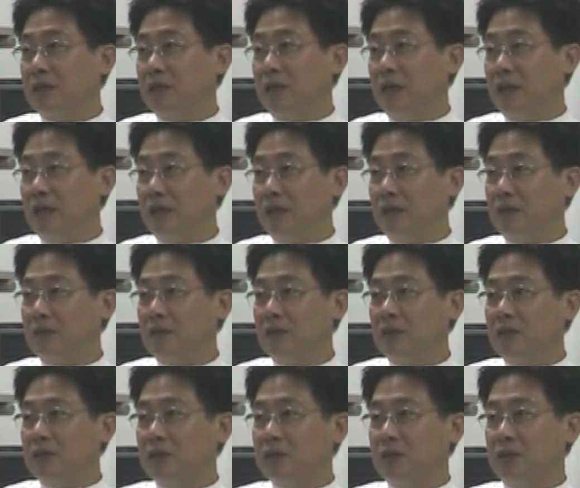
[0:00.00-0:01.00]
you know.
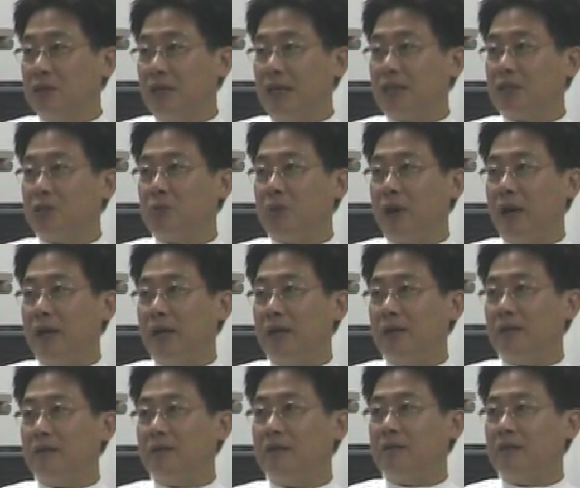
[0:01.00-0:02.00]
So that's why
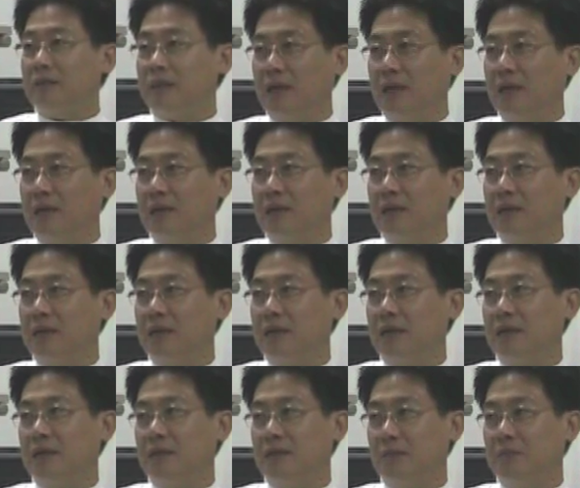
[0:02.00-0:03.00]

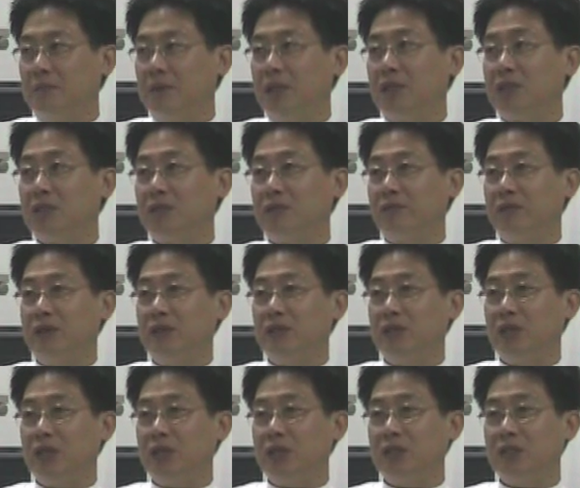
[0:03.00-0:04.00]
the Ministry of
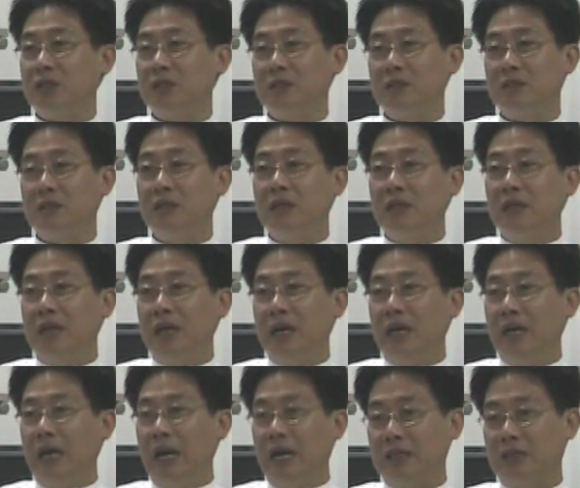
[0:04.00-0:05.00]
Education
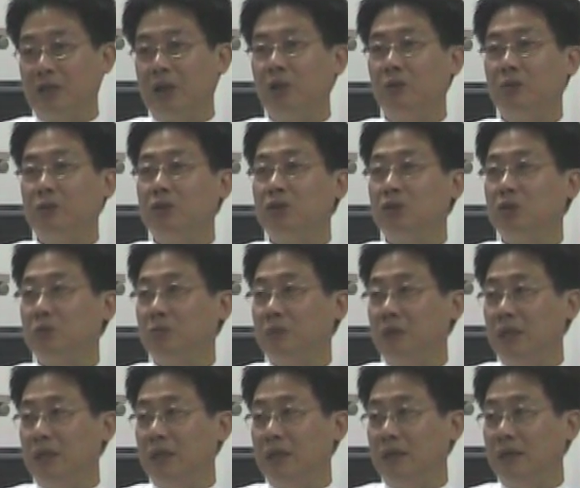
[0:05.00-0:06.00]
has always to
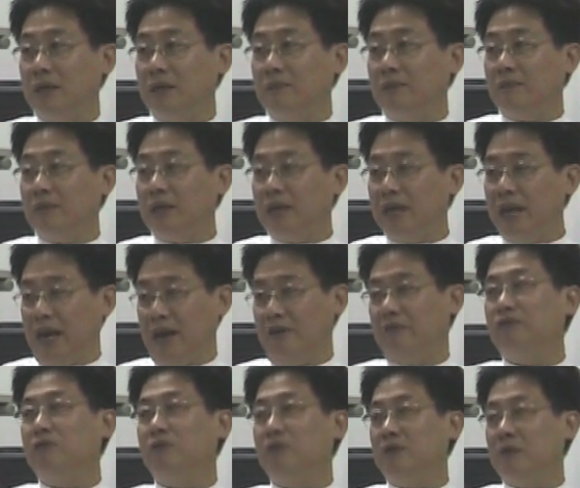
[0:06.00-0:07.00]
be
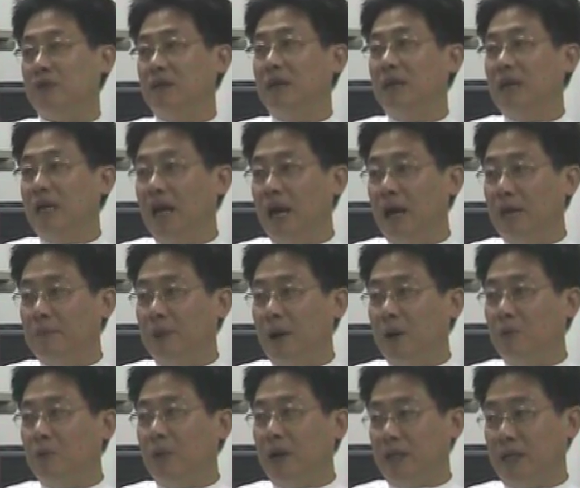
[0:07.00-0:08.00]
careful
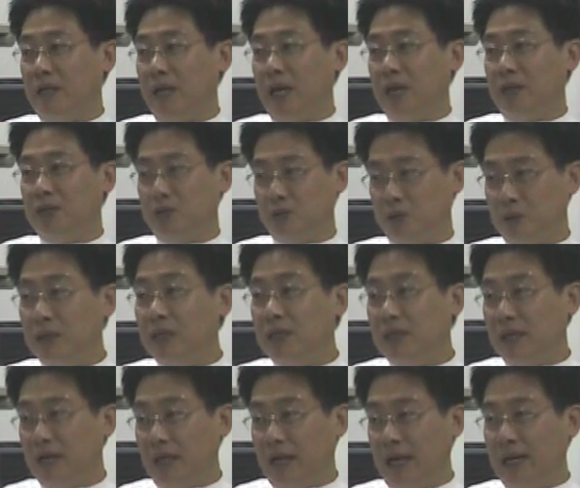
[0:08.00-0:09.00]
about what they are doing,
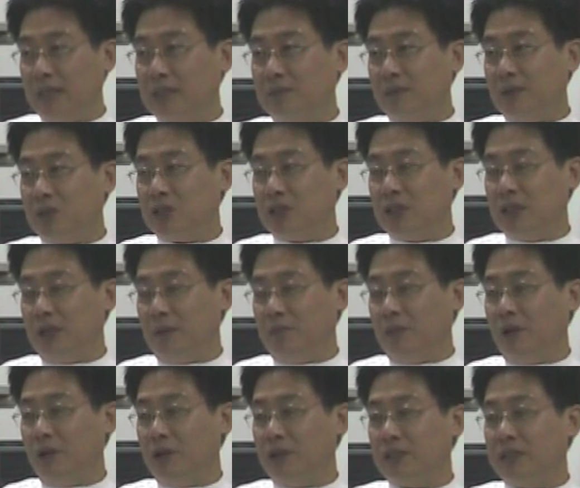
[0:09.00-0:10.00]
especially in their
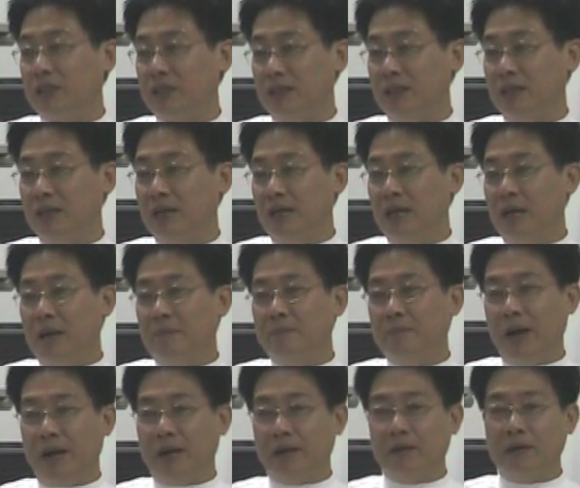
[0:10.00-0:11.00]
policy.
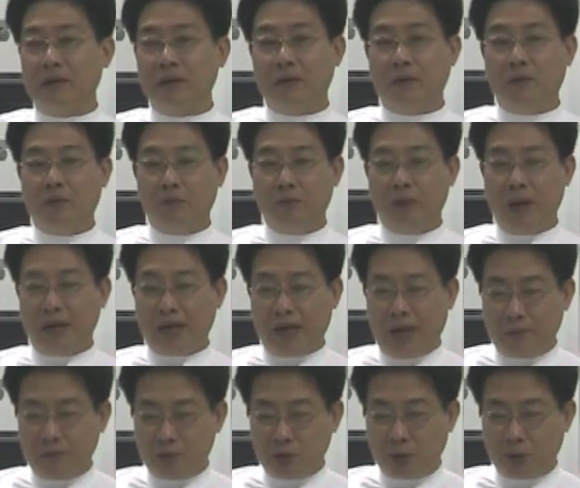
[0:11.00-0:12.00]
But when it comes to